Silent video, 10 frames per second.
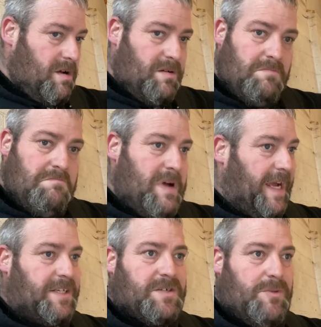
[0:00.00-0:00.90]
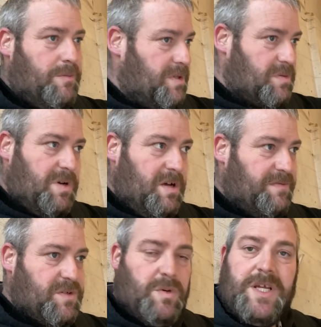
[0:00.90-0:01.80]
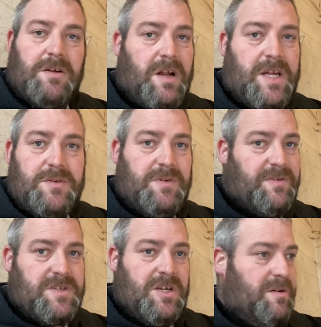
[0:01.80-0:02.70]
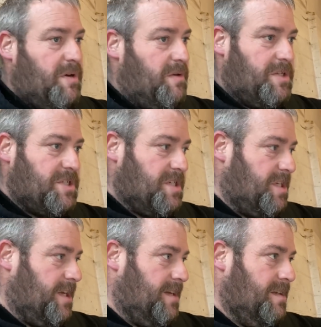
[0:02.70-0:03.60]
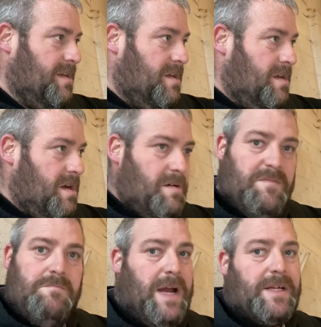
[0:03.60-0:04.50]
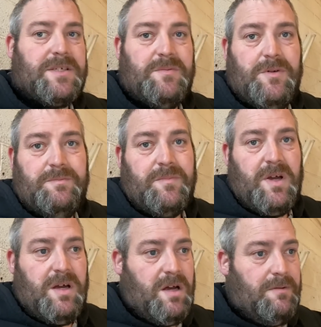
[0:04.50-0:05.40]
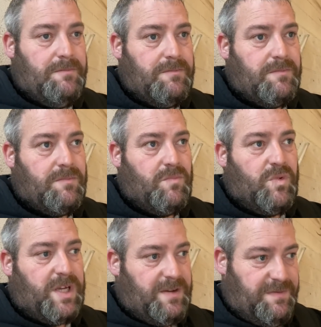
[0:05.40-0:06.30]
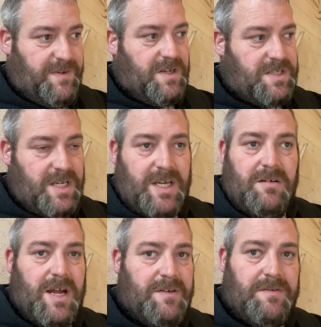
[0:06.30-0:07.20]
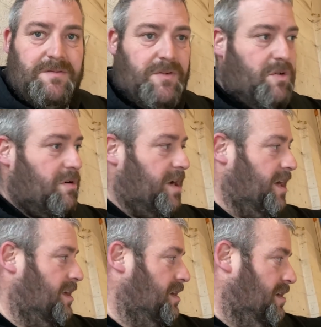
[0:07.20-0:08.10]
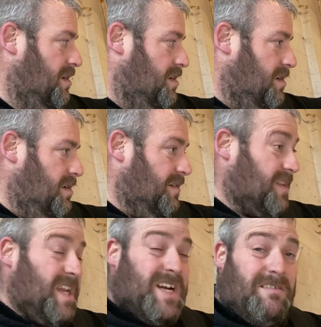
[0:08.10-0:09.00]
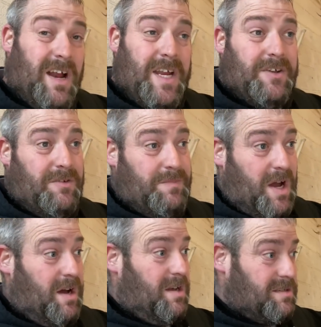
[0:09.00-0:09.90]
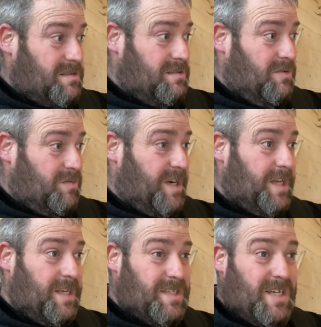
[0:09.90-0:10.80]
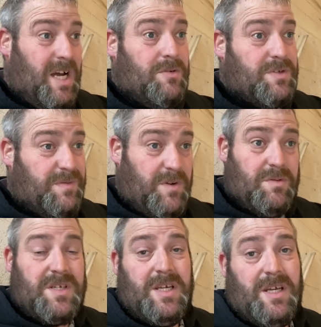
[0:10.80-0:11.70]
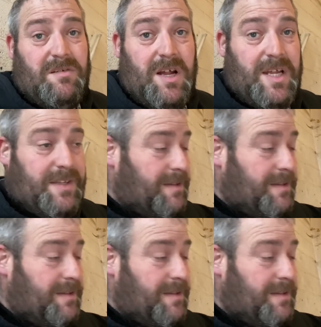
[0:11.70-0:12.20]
maximum is worth 20 grand with a turbo engine in it, at maximum. We give 13 grand for it. I've done $1 grand on parts already, so it owes 14 grand.